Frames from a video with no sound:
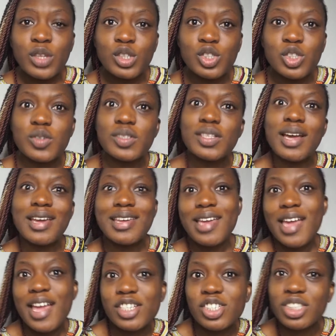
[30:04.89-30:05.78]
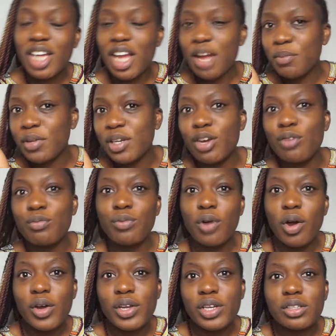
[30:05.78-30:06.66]
She was like, yeah, she came in a
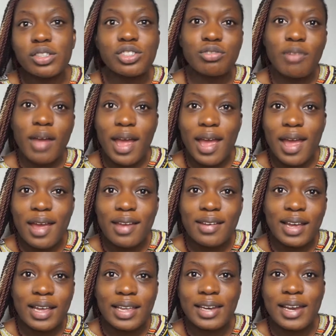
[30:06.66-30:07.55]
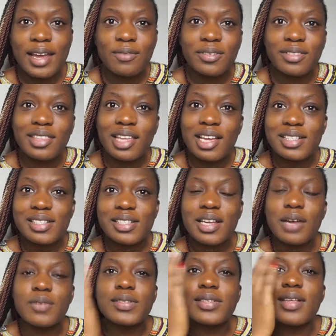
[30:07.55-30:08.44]
royal train at 11:30.
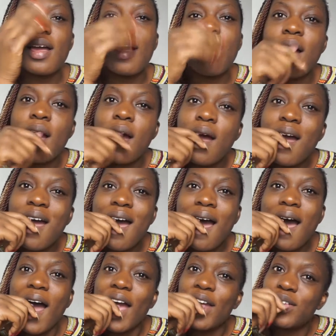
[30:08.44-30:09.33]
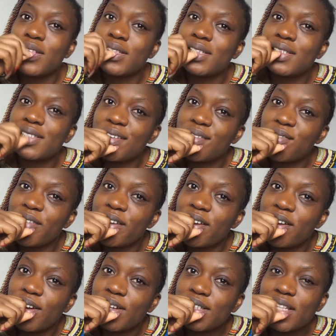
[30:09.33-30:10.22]
I was like, are you
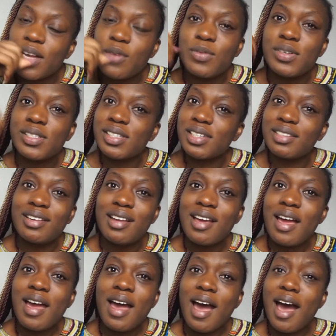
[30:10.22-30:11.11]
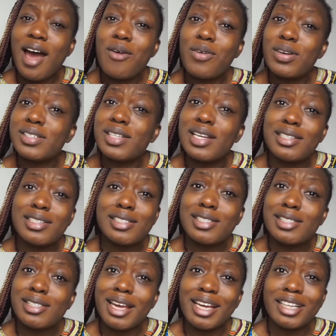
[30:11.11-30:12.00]
serious? I was at the
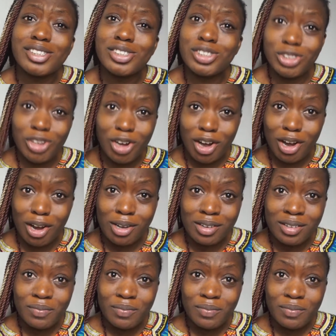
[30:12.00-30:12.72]
station.